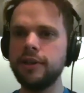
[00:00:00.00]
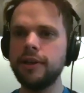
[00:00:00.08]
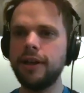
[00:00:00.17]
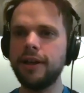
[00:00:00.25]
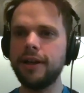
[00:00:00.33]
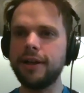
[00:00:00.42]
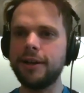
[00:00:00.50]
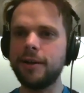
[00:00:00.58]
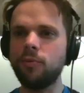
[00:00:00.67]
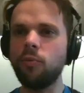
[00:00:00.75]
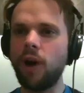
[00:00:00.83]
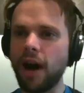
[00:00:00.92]

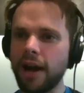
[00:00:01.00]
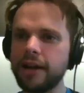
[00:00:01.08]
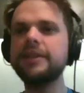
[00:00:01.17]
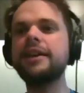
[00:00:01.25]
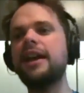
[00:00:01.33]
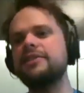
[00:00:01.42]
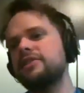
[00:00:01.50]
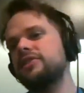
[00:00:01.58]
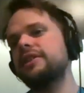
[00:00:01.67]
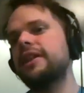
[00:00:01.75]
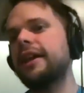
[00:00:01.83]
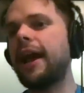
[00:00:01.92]
Why? Like essentially,
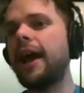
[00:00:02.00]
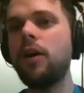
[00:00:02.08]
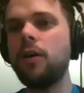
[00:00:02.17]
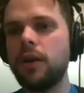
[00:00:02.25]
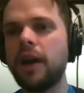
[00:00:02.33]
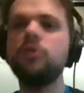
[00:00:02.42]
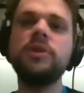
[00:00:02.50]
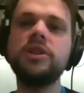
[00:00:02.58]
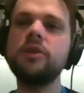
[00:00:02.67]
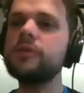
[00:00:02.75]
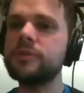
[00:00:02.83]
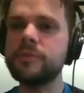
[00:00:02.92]
like how do we know
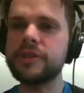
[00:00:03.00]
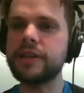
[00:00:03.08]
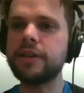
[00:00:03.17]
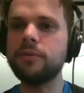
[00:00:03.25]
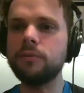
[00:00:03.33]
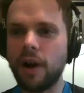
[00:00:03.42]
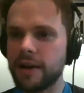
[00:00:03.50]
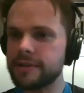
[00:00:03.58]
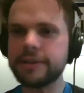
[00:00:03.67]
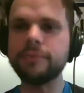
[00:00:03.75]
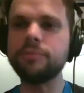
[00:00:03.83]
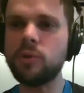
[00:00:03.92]
it's missing? Why is it
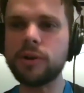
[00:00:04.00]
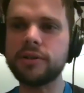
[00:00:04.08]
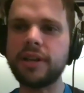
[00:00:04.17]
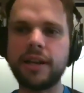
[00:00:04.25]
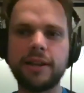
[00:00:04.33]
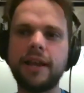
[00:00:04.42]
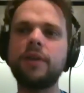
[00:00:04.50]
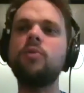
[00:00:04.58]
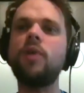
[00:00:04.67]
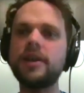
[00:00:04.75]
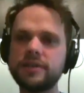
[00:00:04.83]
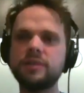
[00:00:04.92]
important? And like why
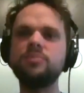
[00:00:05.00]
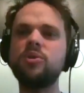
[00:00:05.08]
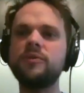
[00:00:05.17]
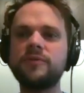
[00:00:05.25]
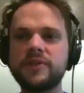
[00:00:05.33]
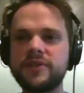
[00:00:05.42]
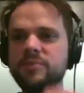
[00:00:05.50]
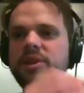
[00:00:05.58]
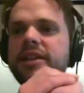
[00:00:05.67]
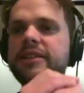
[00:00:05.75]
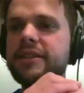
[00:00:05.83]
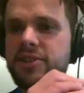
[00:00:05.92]
is it important for Simple
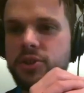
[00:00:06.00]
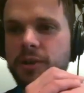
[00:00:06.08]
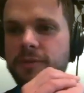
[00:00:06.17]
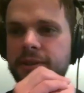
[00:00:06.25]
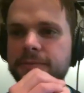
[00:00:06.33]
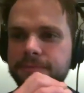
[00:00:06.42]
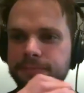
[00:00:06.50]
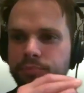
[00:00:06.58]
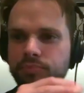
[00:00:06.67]
ID to solve it?